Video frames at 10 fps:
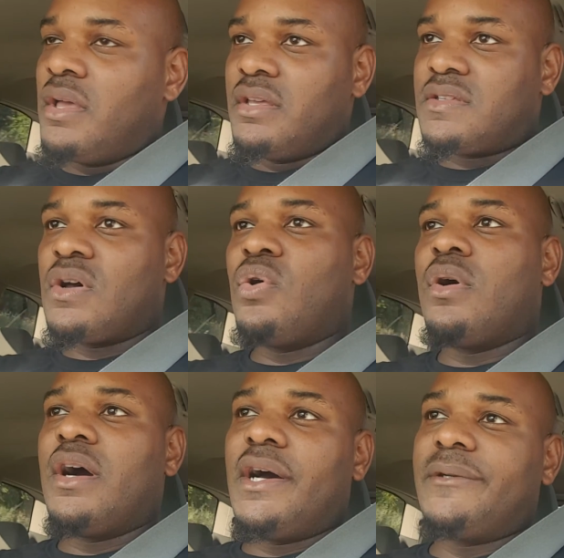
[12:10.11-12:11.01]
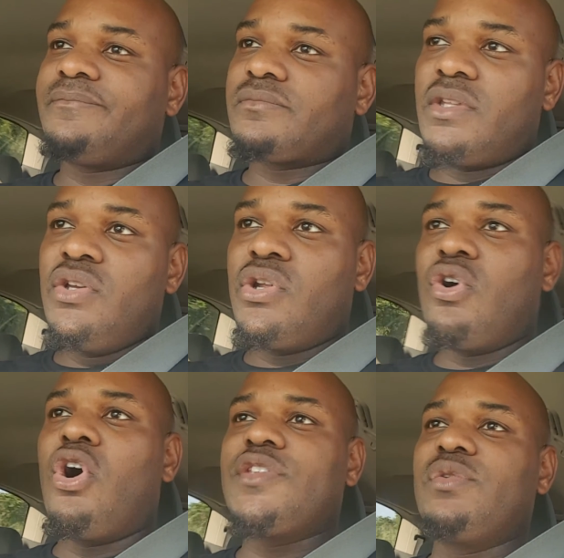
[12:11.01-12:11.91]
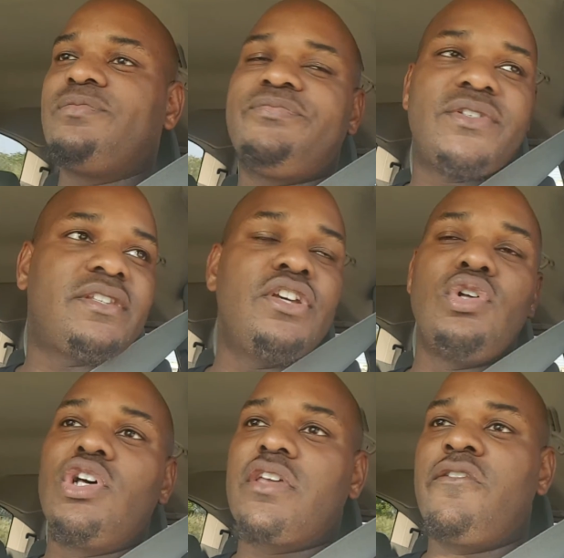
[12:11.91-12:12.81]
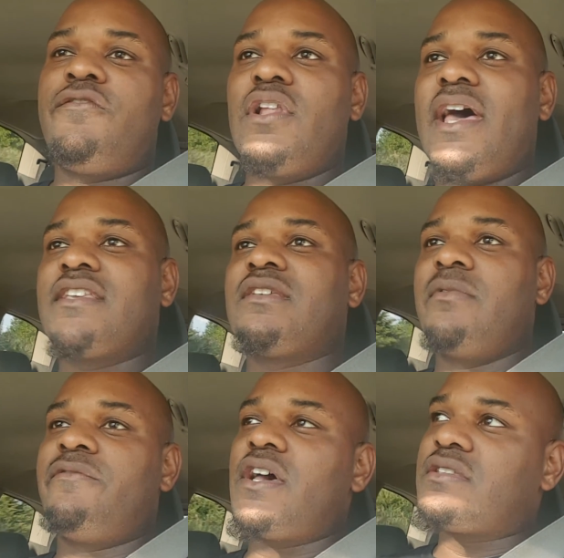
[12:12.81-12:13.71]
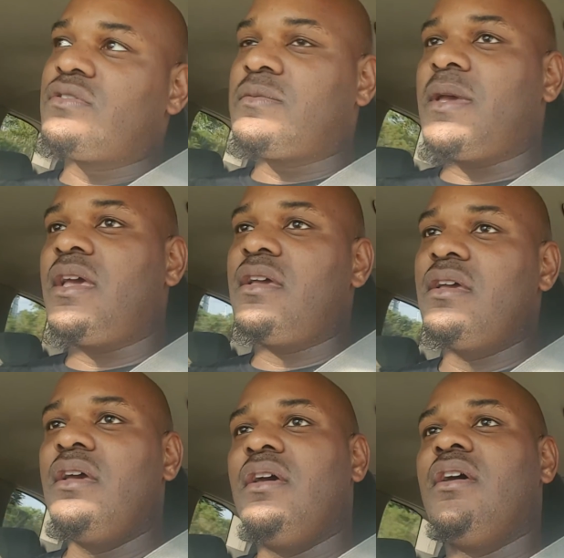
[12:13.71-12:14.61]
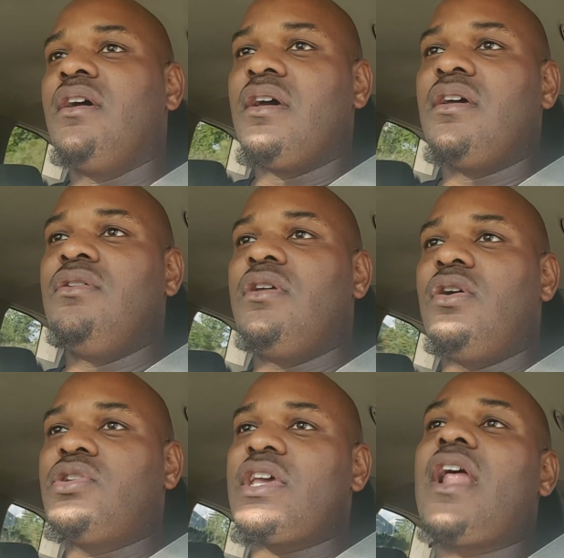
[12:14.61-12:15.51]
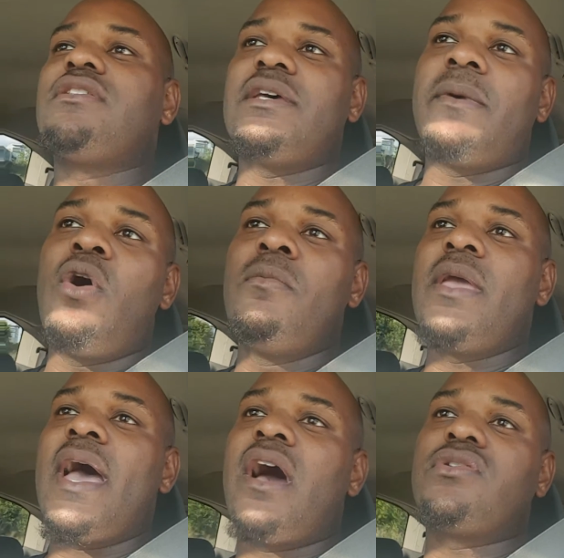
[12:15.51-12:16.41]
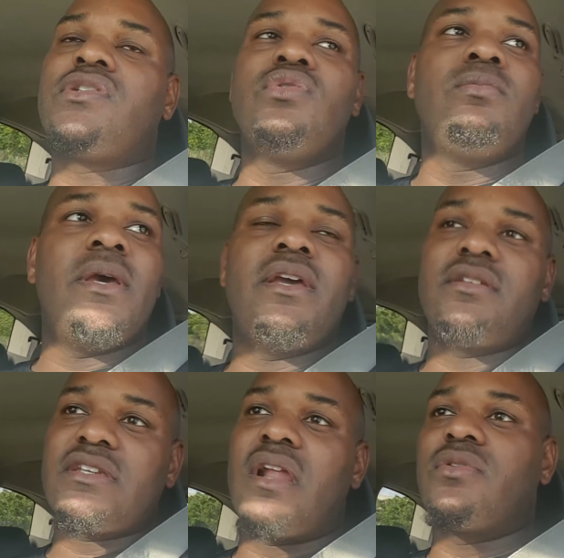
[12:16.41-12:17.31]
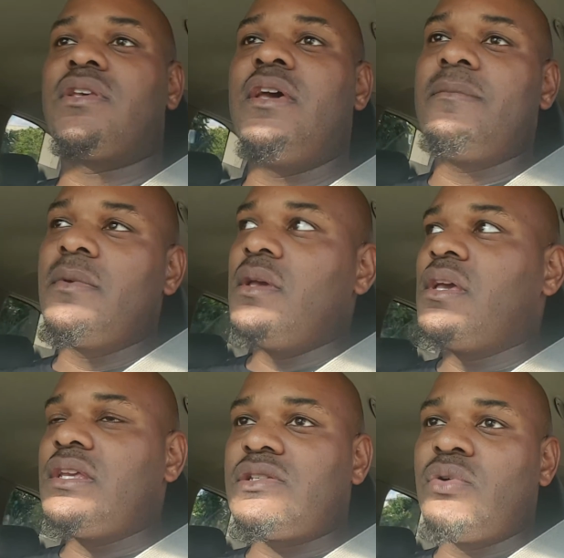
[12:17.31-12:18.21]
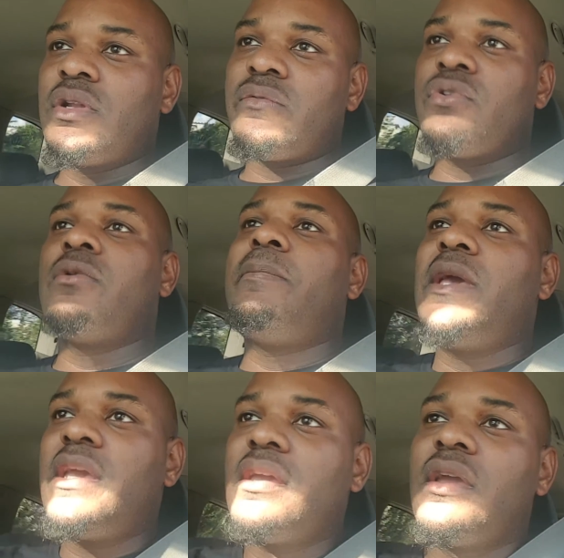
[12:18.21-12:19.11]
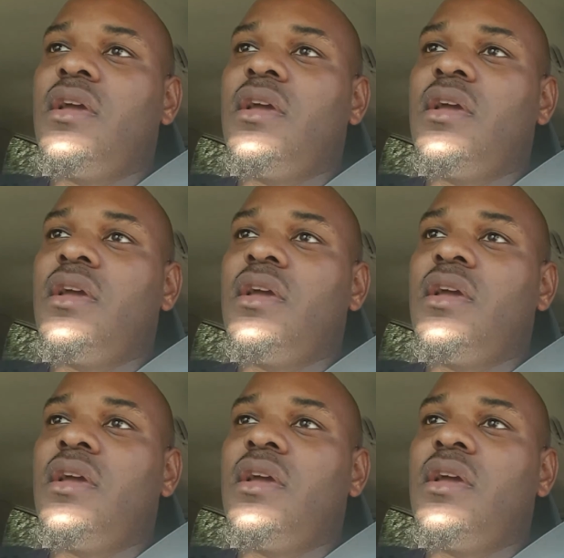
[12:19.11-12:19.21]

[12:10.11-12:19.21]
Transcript: So also still looking for like some investors, man. Shout out to my homie Al too, man. Shout out to him. He's doing it real big.